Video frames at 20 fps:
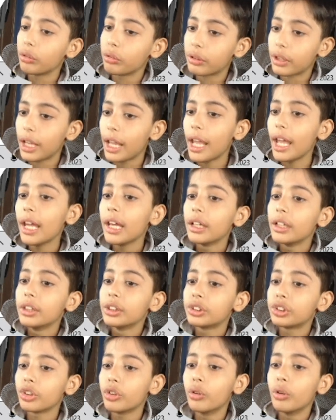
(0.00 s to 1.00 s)
Okay.
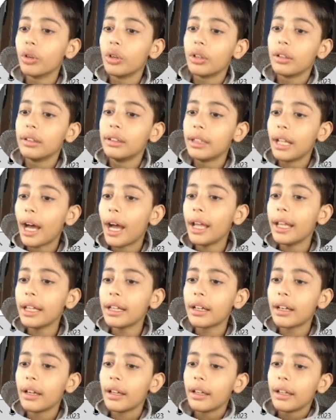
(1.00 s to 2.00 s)
So
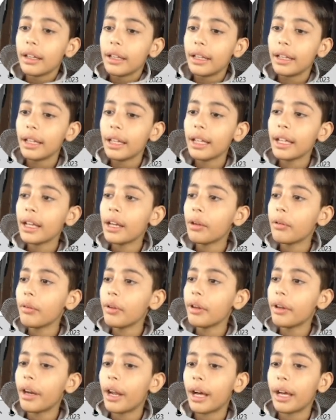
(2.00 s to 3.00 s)
like here
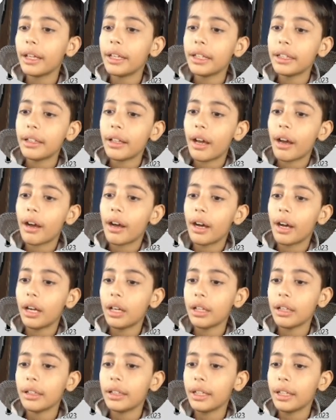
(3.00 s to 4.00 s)
I
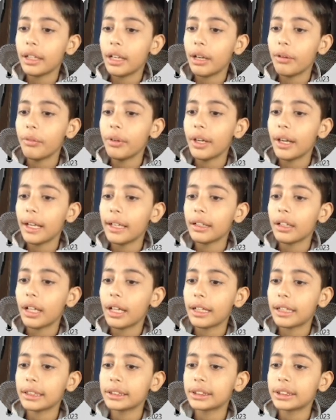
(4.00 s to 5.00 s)
will write
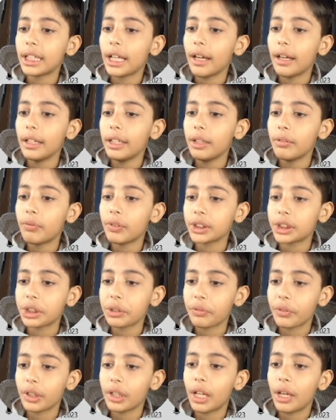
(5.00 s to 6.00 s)
like style. First
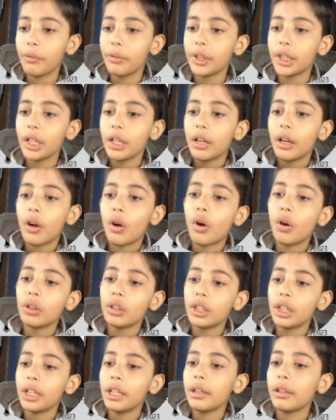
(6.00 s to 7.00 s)
of all, I will tell
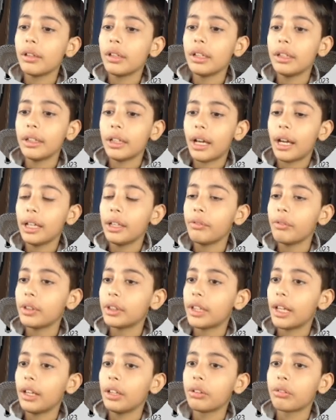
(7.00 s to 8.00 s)
you in
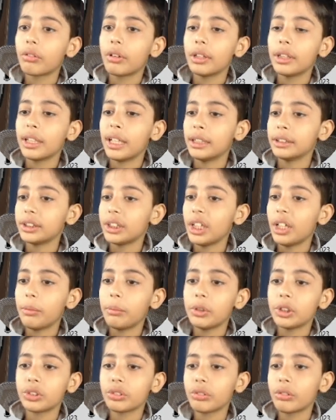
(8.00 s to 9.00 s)

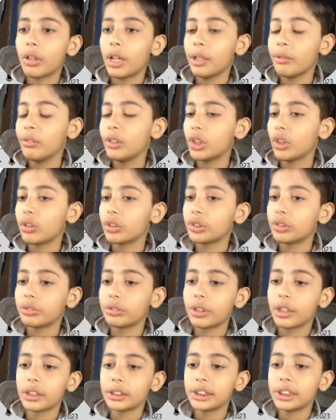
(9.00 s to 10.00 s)
HTML. So I will not
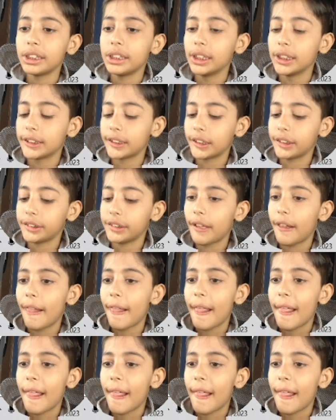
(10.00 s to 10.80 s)
using a CSS.